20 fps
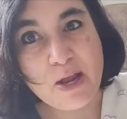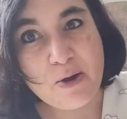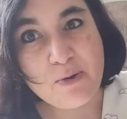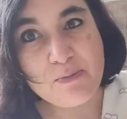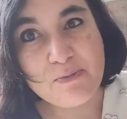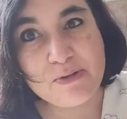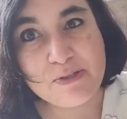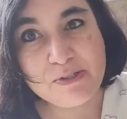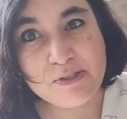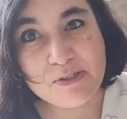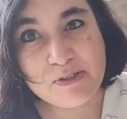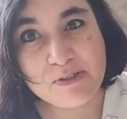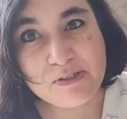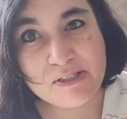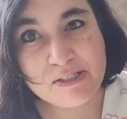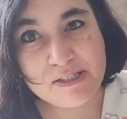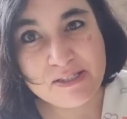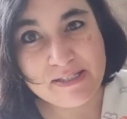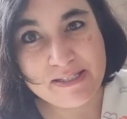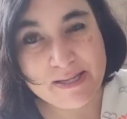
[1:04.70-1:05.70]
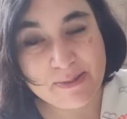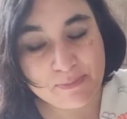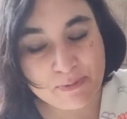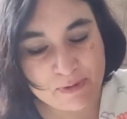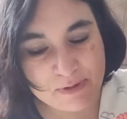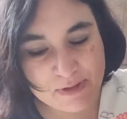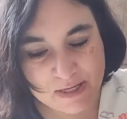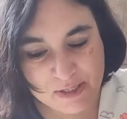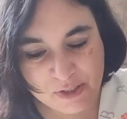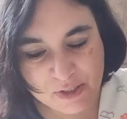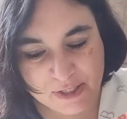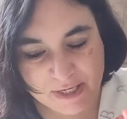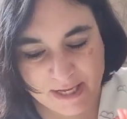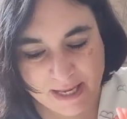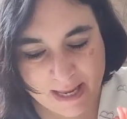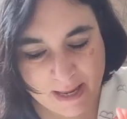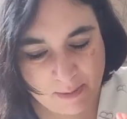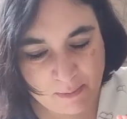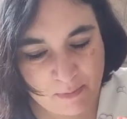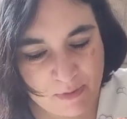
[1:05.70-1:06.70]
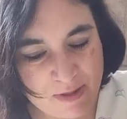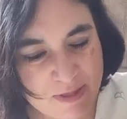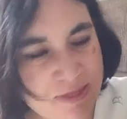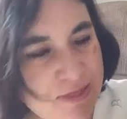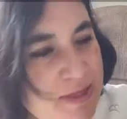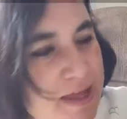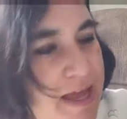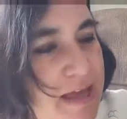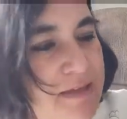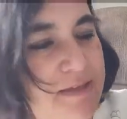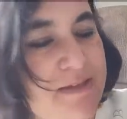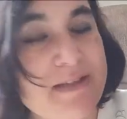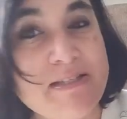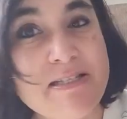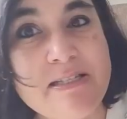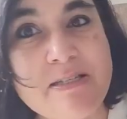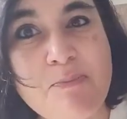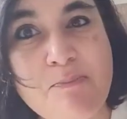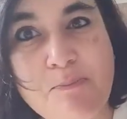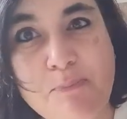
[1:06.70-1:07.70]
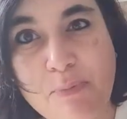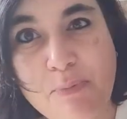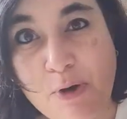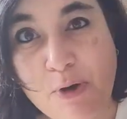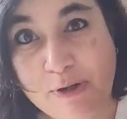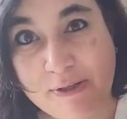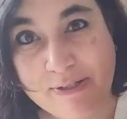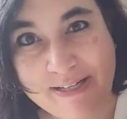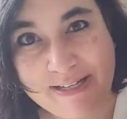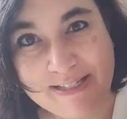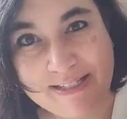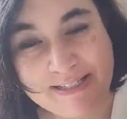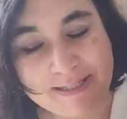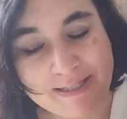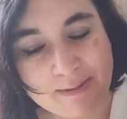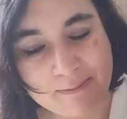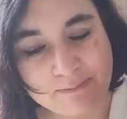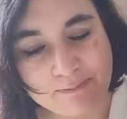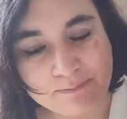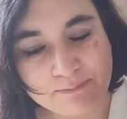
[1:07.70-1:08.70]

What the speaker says: original sleeper that she came with, and this bonnet.